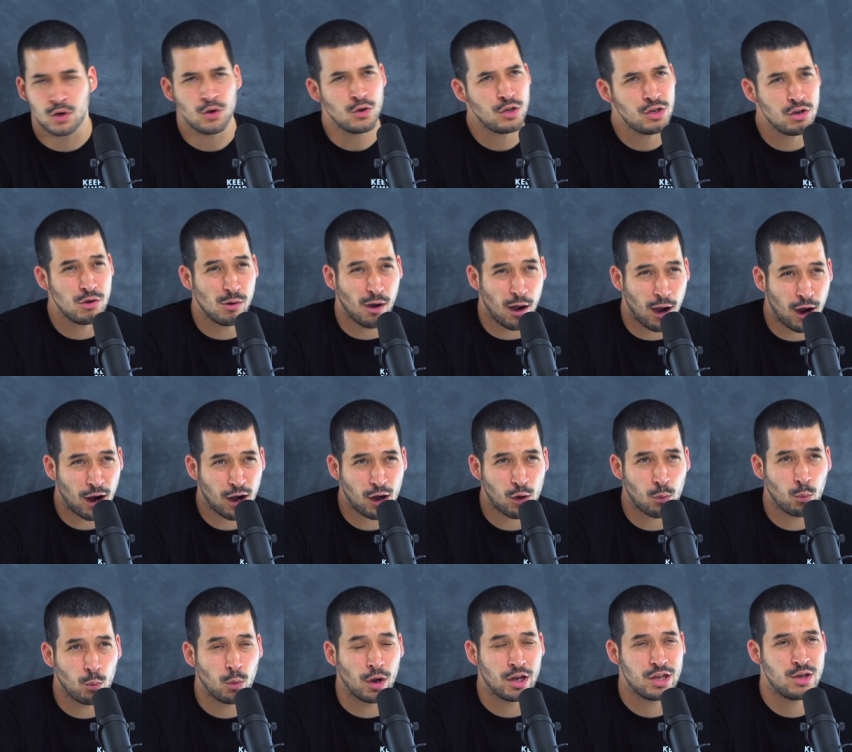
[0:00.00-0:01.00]
you are,
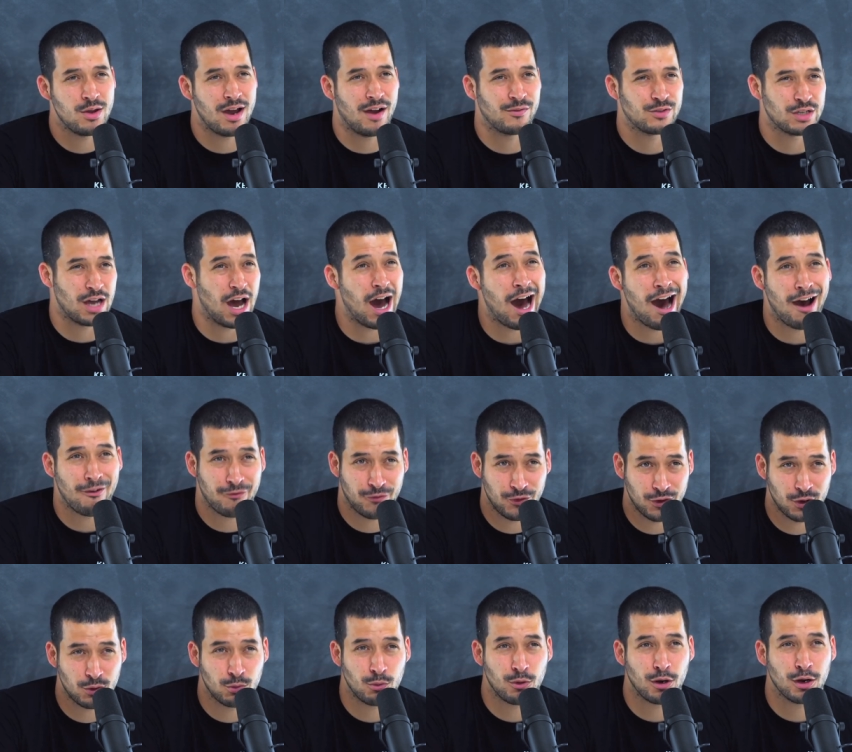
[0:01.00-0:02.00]
what you have to offer
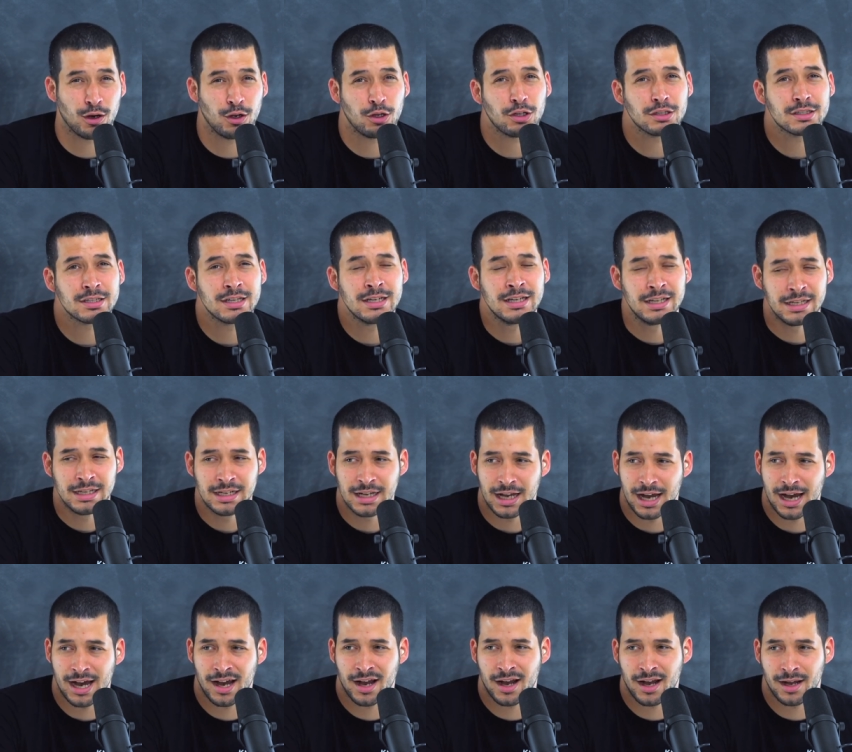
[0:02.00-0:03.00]
the world,
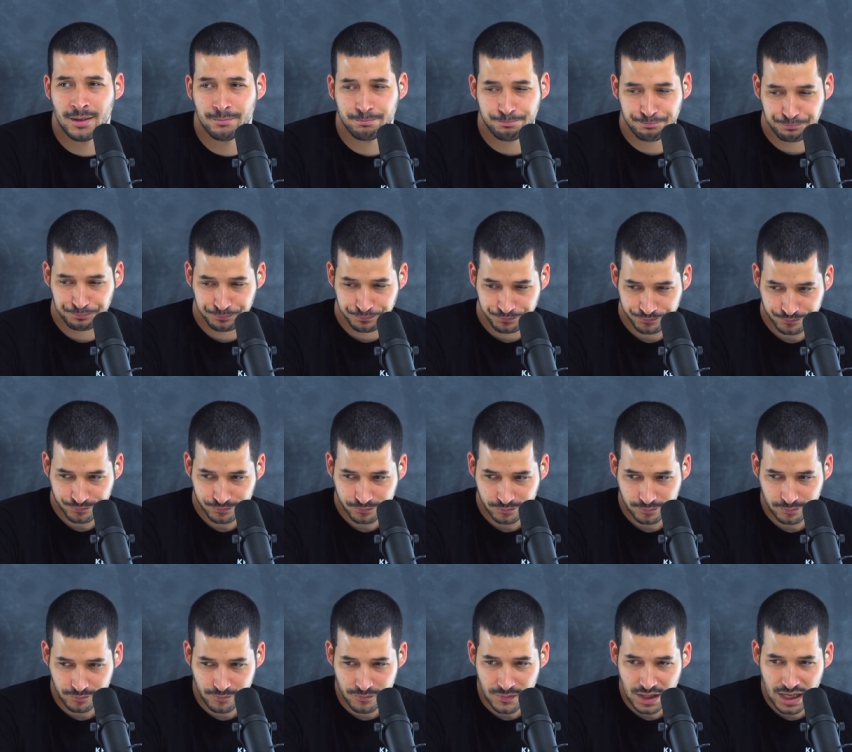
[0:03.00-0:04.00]

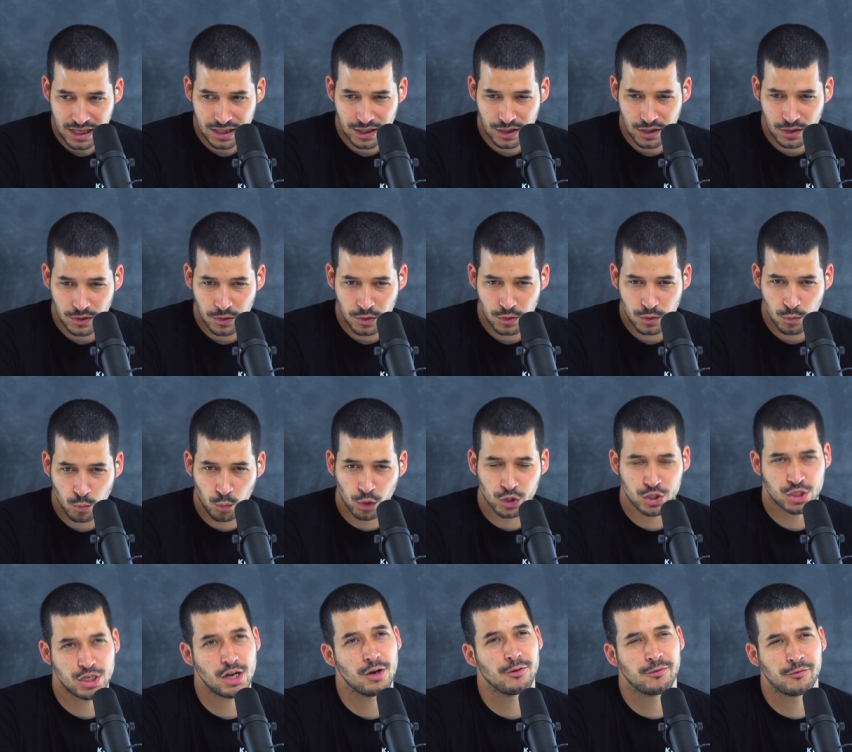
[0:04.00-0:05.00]
will
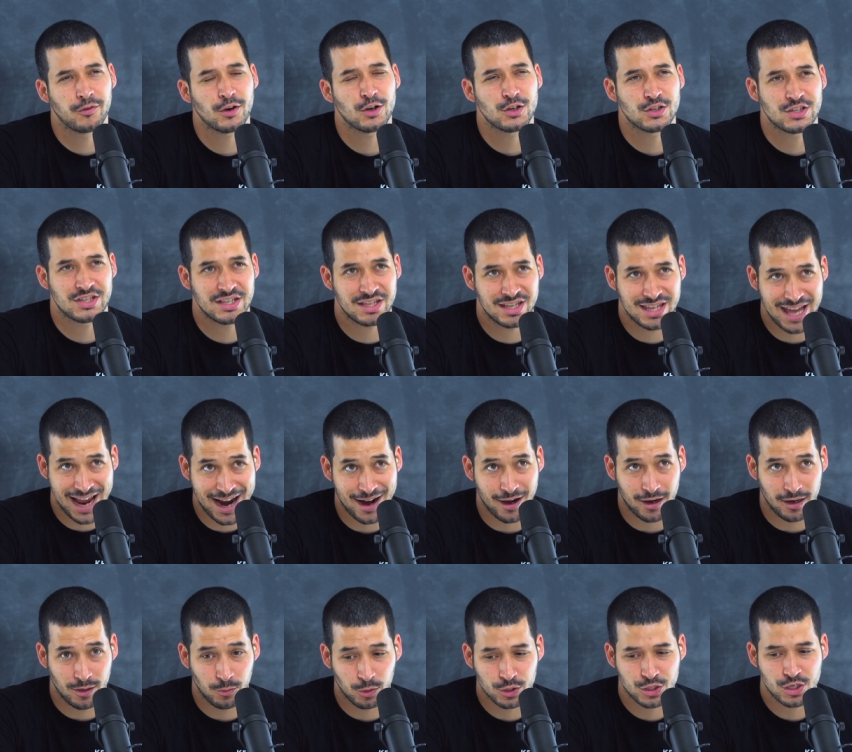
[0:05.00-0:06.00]
show first there.
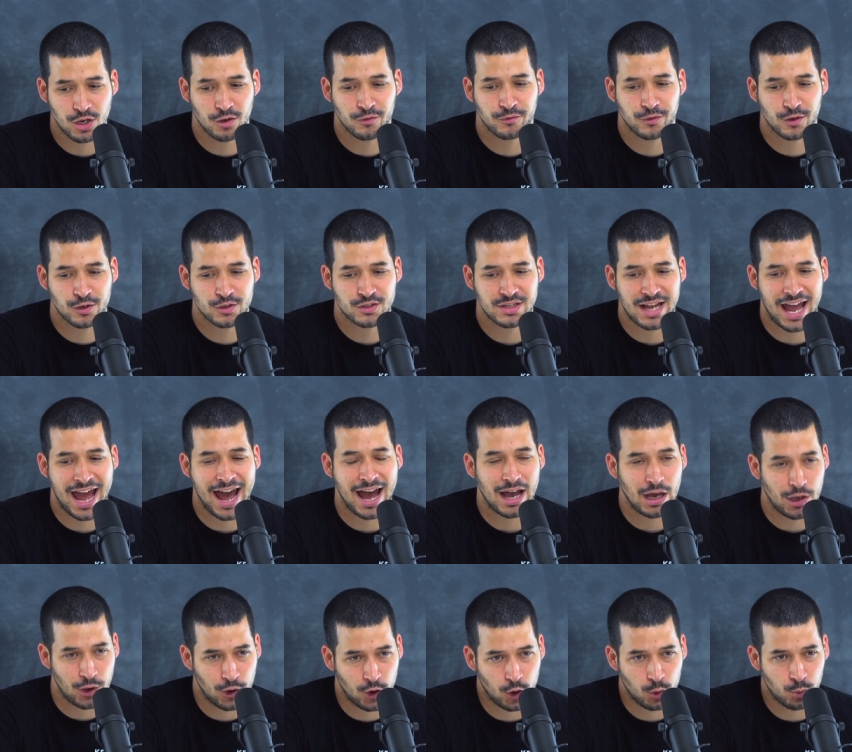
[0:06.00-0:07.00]
We'll show first at
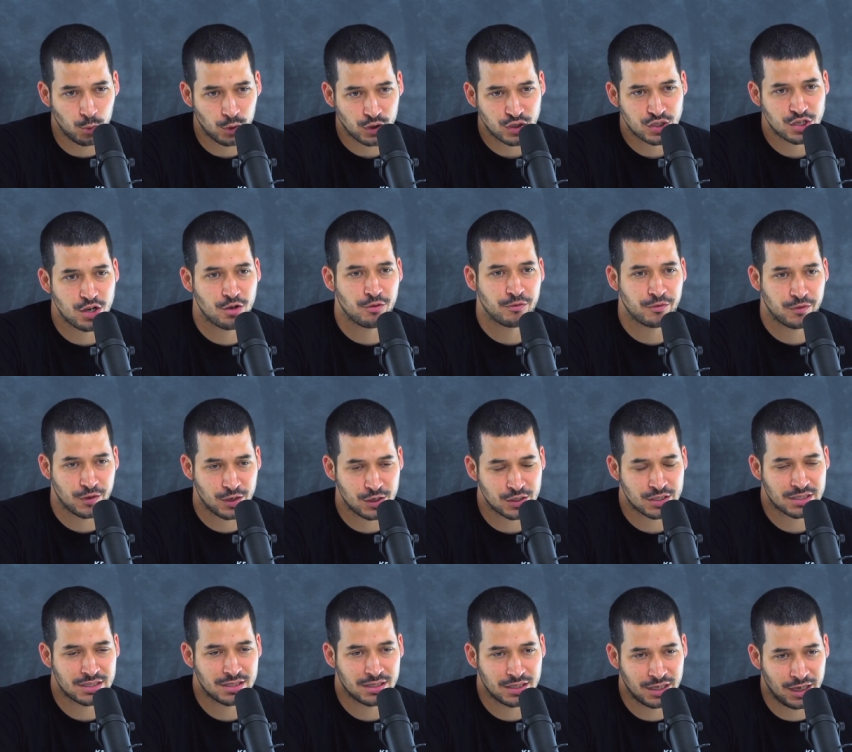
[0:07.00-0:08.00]
home. We'll show
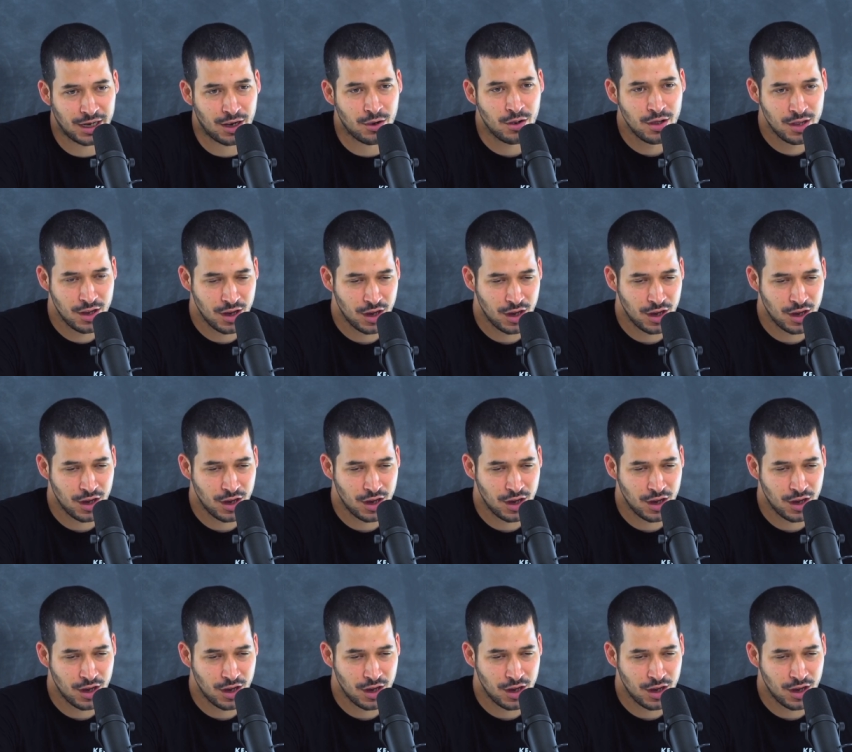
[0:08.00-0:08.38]
first, you know,